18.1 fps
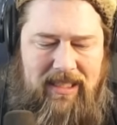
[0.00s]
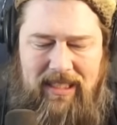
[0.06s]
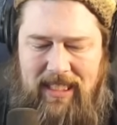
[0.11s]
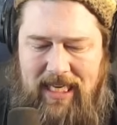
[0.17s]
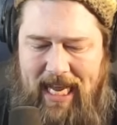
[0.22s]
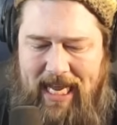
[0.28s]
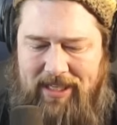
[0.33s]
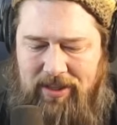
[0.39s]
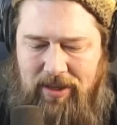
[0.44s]

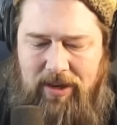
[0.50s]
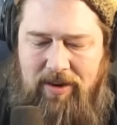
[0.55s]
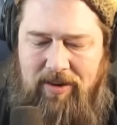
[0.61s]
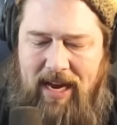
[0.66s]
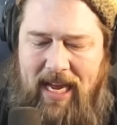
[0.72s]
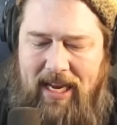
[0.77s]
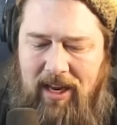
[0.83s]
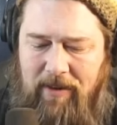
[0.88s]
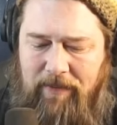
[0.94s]
Yeah, so you're
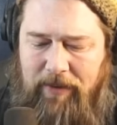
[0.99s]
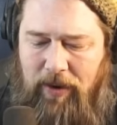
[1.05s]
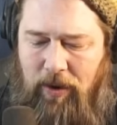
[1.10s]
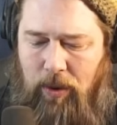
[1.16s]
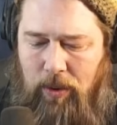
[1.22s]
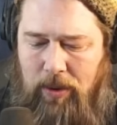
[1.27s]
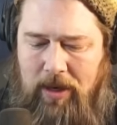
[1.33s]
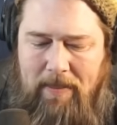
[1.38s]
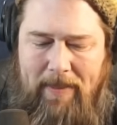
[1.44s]
not going to fit a
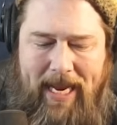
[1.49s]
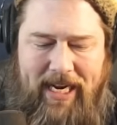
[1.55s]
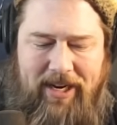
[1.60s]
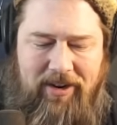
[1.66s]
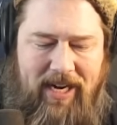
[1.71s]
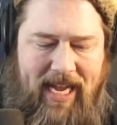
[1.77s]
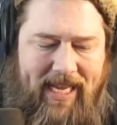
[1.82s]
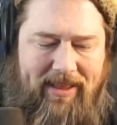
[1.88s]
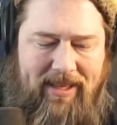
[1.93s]
whole commander
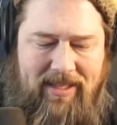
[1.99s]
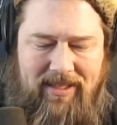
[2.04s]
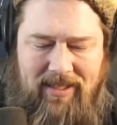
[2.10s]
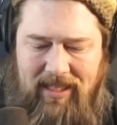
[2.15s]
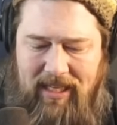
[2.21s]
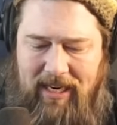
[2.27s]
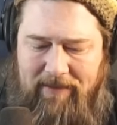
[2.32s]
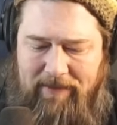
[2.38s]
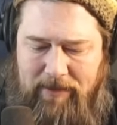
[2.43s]
deck that's
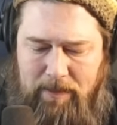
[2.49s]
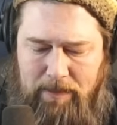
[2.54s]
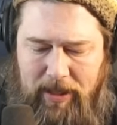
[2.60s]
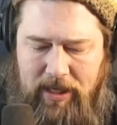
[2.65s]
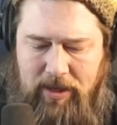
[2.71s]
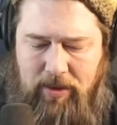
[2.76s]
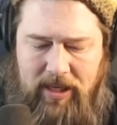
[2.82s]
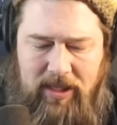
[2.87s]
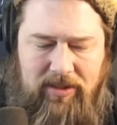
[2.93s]
sleeved, but
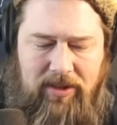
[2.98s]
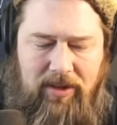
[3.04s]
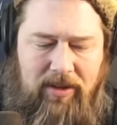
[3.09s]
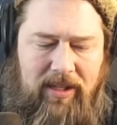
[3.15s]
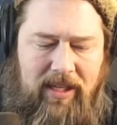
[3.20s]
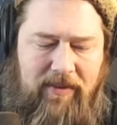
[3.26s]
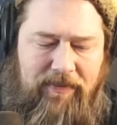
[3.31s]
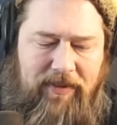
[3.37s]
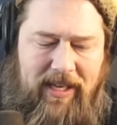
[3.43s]
you can
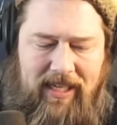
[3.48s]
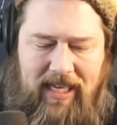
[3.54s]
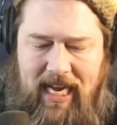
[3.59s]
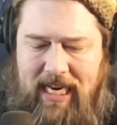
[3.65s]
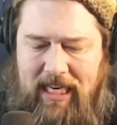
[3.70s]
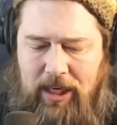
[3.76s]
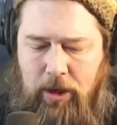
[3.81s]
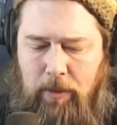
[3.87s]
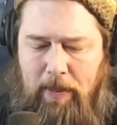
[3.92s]
certainly fit,
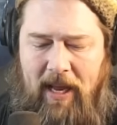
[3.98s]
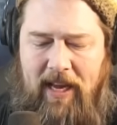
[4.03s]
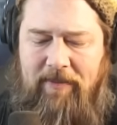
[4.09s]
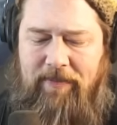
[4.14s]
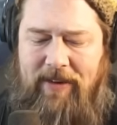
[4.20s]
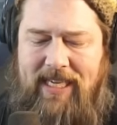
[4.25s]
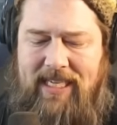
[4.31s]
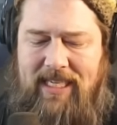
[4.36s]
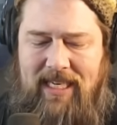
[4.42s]
like, you'd probably
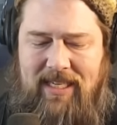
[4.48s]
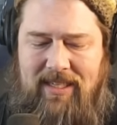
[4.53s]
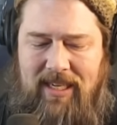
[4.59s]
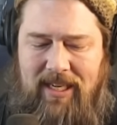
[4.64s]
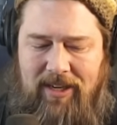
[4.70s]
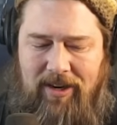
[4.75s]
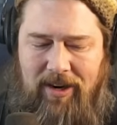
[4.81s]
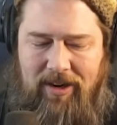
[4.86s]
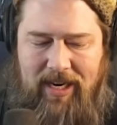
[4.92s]
fit a 60
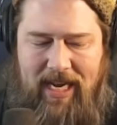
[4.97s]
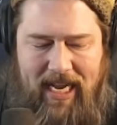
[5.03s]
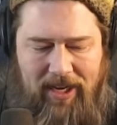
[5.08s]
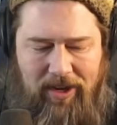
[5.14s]
card deck.